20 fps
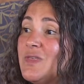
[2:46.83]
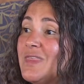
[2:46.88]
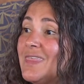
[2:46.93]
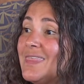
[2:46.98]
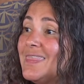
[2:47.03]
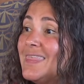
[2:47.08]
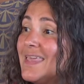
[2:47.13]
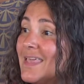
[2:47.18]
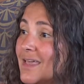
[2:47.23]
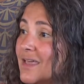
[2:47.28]
we
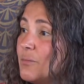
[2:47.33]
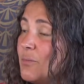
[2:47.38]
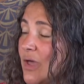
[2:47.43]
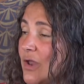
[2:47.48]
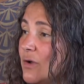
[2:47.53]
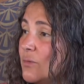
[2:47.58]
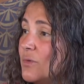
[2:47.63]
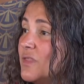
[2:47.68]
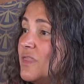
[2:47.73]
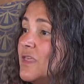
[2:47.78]
think
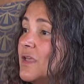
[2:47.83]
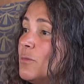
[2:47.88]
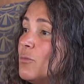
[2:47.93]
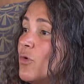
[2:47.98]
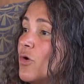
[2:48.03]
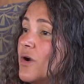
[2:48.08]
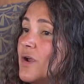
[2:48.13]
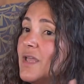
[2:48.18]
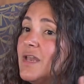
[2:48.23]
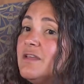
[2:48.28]
better, we think
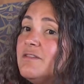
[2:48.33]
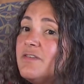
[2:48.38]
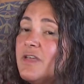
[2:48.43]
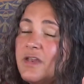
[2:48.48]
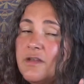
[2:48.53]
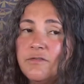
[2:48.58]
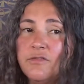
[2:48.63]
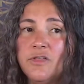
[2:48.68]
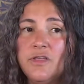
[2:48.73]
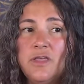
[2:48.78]
more
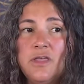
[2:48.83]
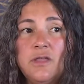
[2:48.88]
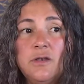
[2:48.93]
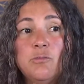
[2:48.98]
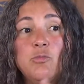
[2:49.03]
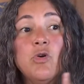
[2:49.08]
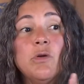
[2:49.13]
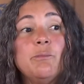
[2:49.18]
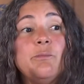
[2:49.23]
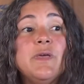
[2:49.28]
innovatively and
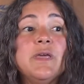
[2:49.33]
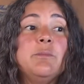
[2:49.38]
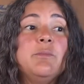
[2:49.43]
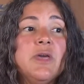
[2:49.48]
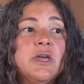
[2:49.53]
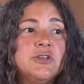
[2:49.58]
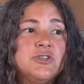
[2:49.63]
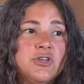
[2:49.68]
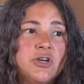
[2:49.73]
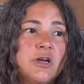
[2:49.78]
more big
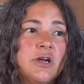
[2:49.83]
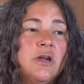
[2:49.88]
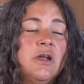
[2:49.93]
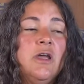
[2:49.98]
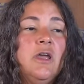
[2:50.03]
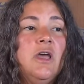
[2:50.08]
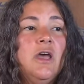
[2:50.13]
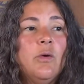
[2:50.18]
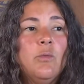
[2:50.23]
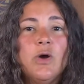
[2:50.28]
picture
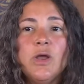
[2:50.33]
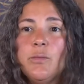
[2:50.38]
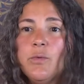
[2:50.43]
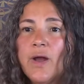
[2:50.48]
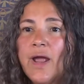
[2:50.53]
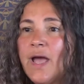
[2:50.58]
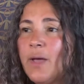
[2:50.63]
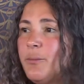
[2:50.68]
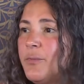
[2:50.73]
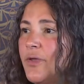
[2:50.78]
when we're
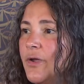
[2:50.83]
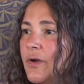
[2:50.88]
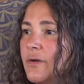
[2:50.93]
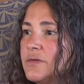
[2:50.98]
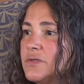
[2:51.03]
happier.